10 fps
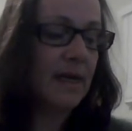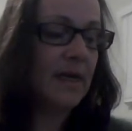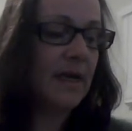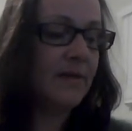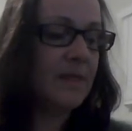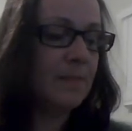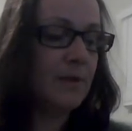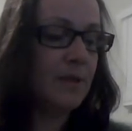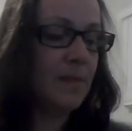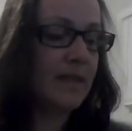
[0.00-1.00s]
Yet this
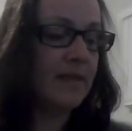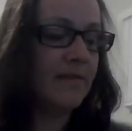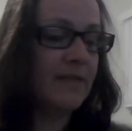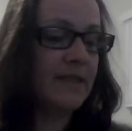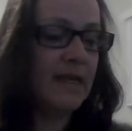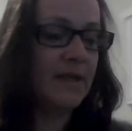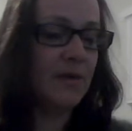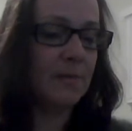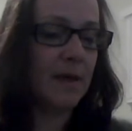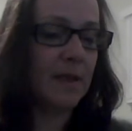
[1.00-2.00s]
perspective is
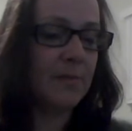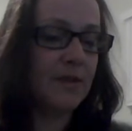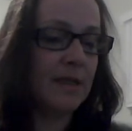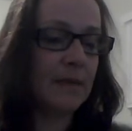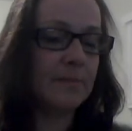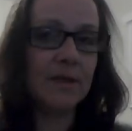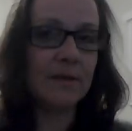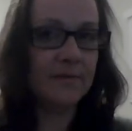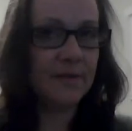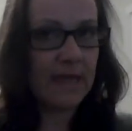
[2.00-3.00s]
hindered by the perception
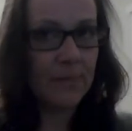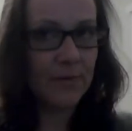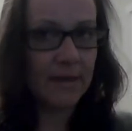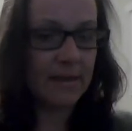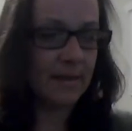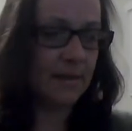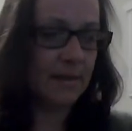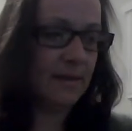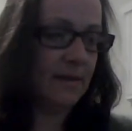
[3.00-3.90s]
of separateness.